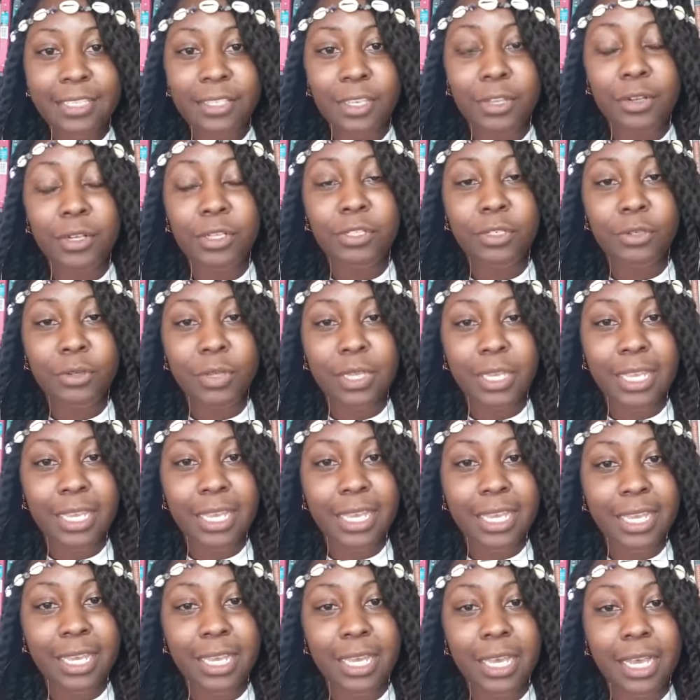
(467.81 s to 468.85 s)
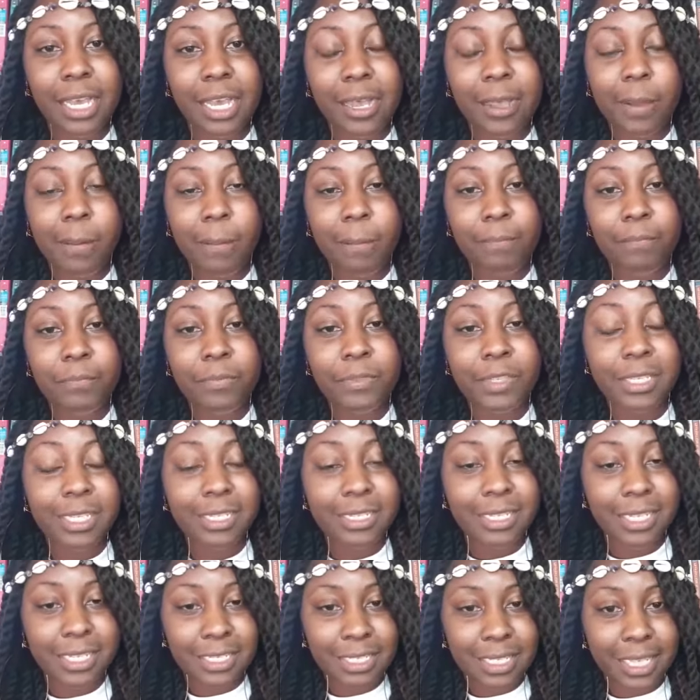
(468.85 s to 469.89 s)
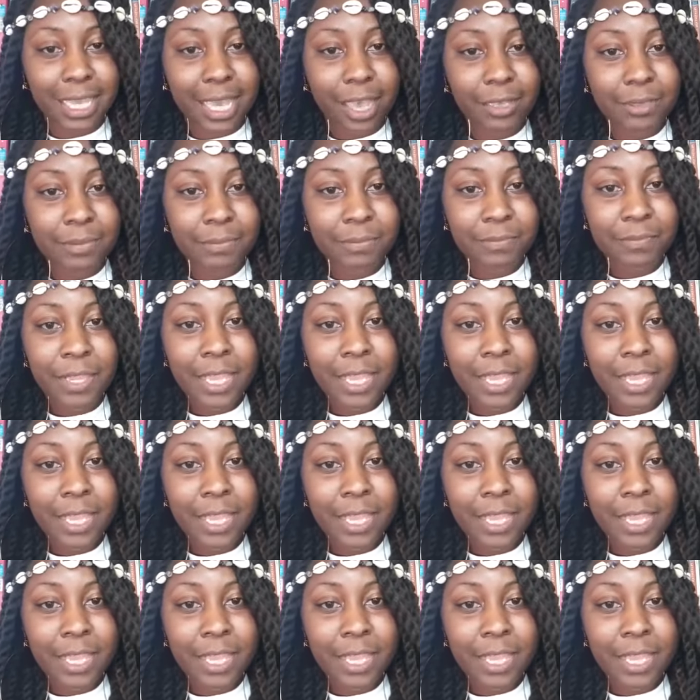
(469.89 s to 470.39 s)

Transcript: so that you can get the discount.